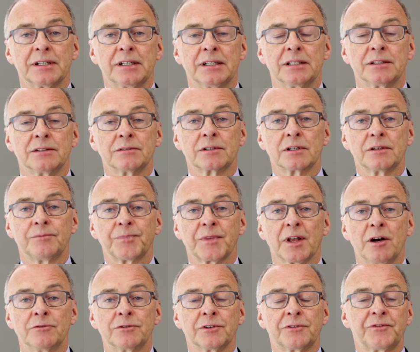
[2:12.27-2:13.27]
And
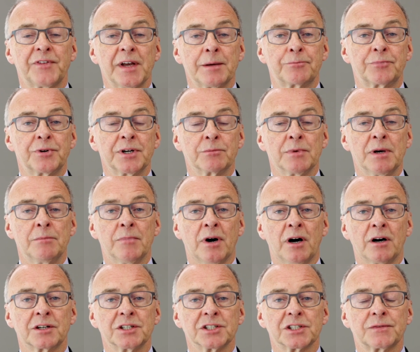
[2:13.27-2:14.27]
over February, when
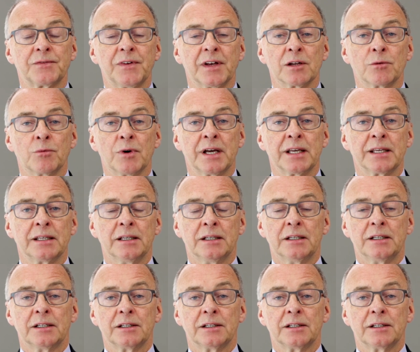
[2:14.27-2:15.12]
markets fell away,